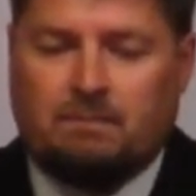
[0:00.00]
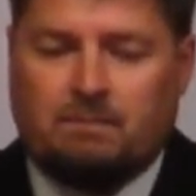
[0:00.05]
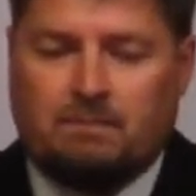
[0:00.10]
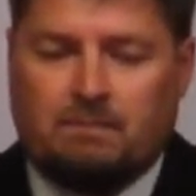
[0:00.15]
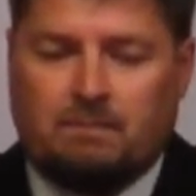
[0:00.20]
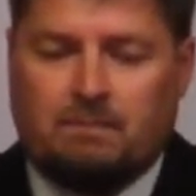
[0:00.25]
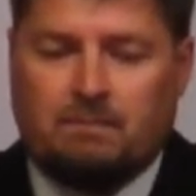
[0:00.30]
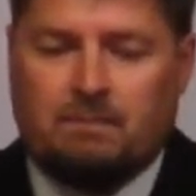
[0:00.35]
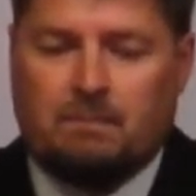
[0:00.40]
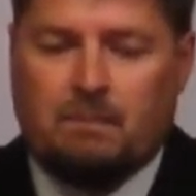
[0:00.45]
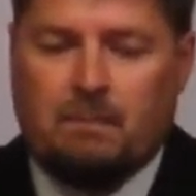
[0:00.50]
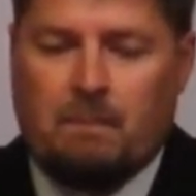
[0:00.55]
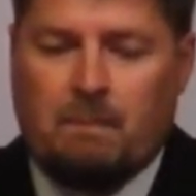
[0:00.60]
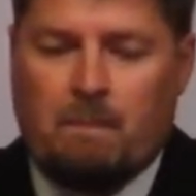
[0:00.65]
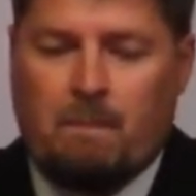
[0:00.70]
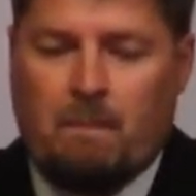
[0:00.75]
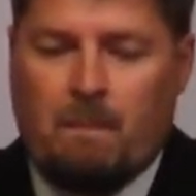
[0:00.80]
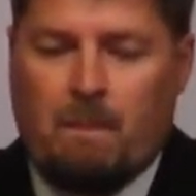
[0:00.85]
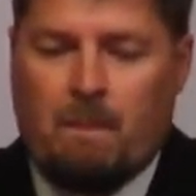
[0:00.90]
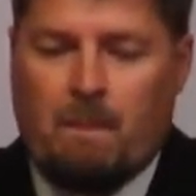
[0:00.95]

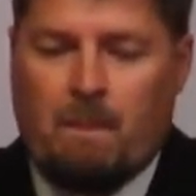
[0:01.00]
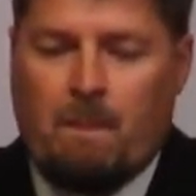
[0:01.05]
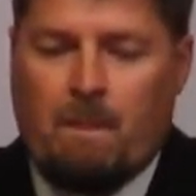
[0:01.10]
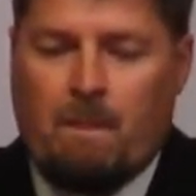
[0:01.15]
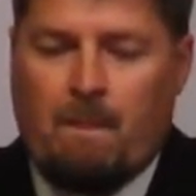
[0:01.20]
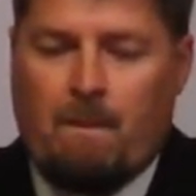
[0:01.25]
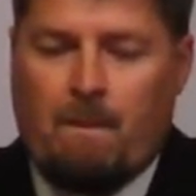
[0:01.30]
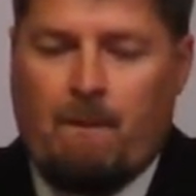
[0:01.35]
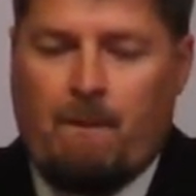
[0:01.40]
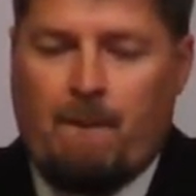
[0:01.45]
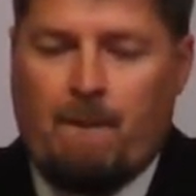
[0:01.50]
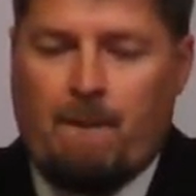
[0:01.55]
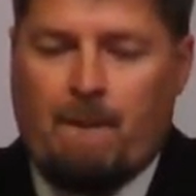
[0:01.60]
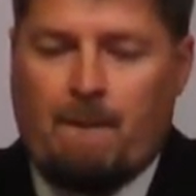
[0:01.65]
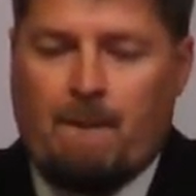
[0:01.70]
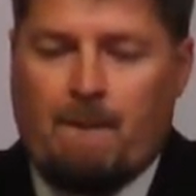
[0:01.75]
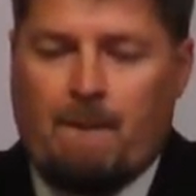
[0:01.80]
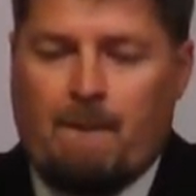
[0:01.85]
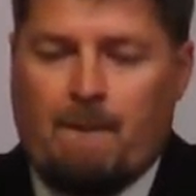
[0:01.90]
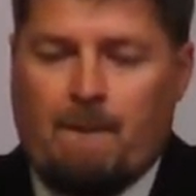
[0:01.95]

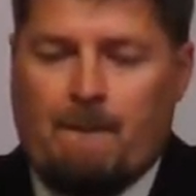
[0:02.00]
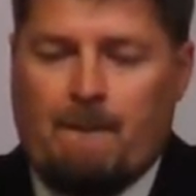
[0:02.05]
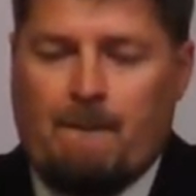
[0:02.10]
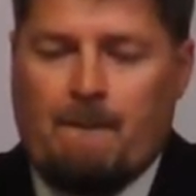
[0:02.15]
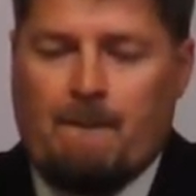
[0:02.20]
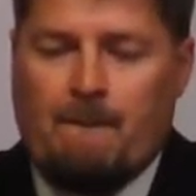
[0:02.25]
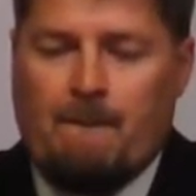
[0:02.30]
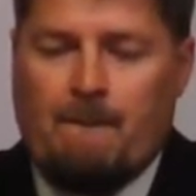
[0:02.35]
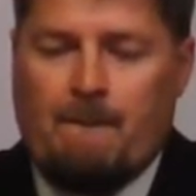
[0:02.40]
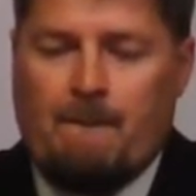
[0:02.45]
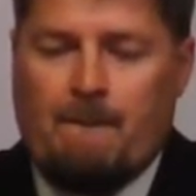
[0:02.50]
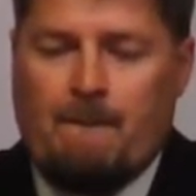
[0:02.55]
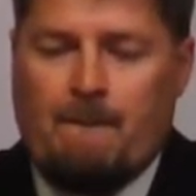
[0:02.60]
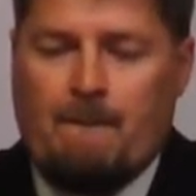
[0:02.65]
Nothing is said.